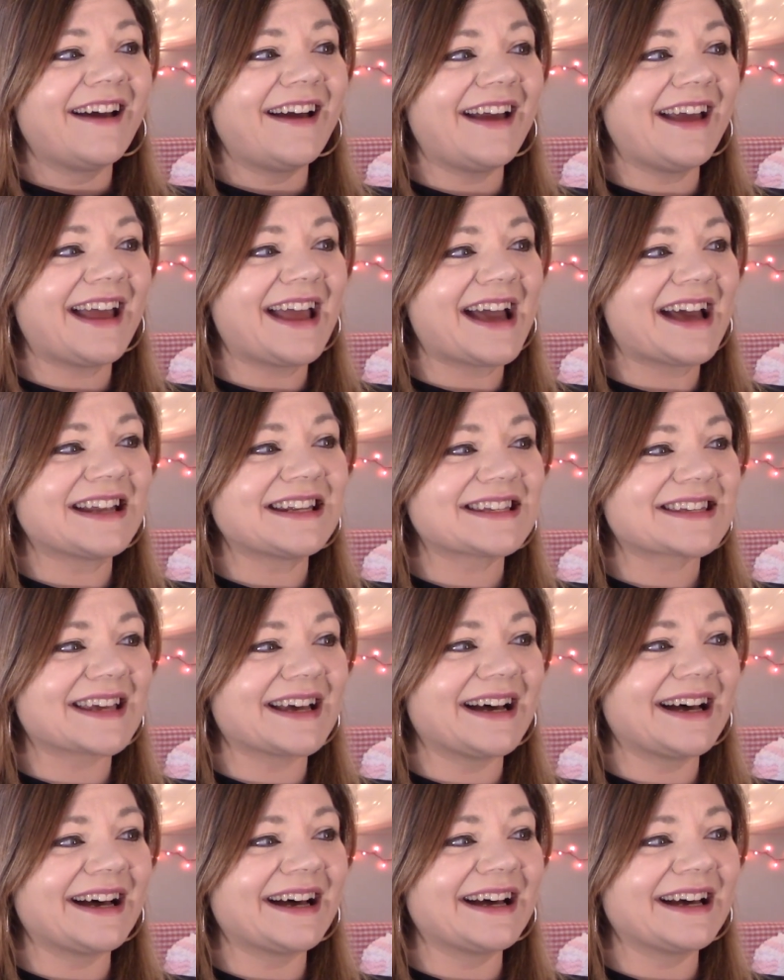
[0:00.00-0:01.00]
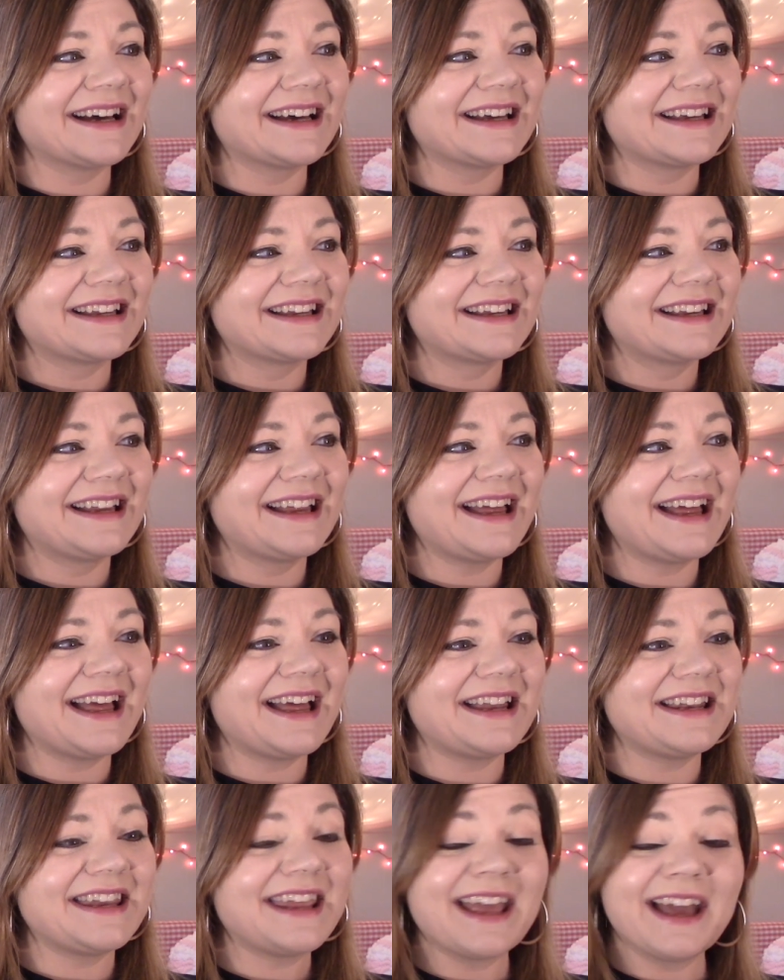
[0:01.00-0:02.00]
and uh,
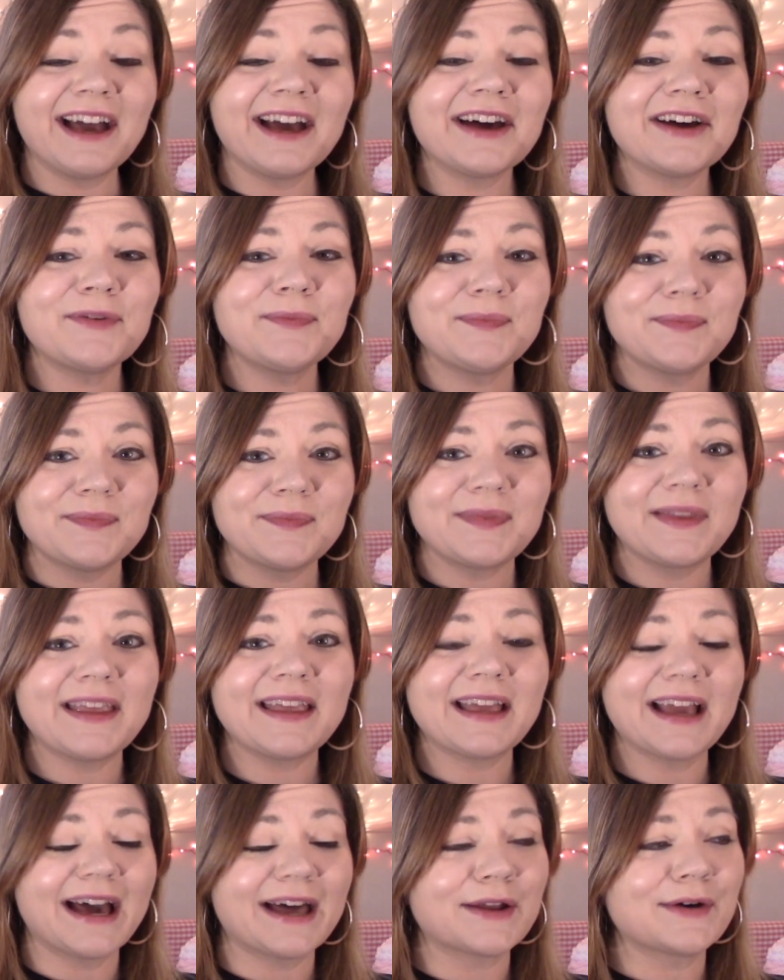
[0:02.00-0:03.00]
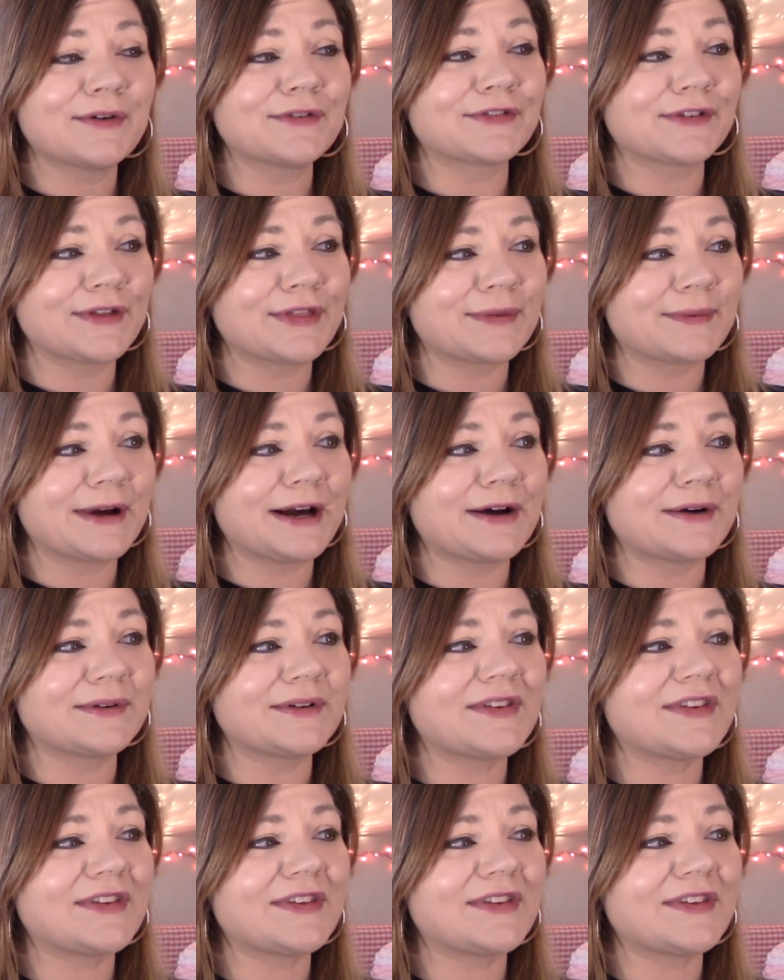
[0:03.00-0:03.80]
and yeah, he got overthrown.